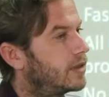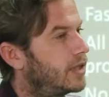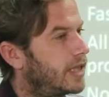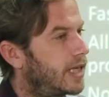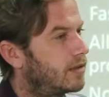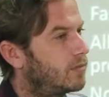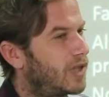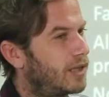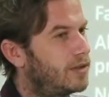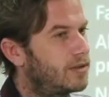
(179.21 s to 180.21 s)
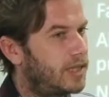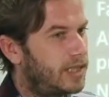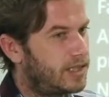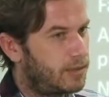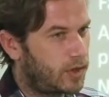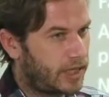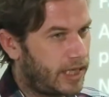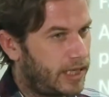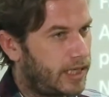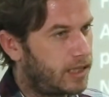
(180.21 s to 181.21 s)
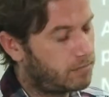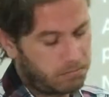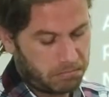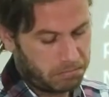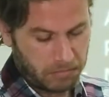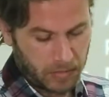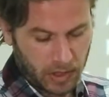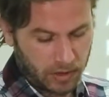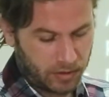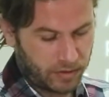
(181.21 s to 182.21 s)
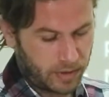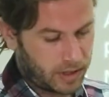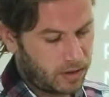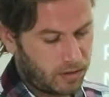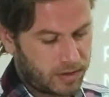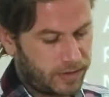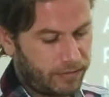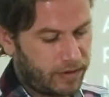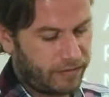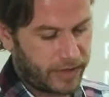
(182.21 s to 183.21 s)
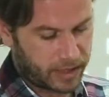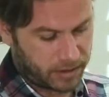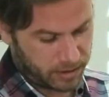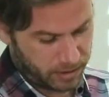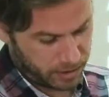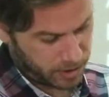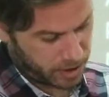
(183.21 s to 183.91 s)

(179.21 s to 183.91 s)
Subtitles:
And again, without using any CMYK again, just doing lots of different effects.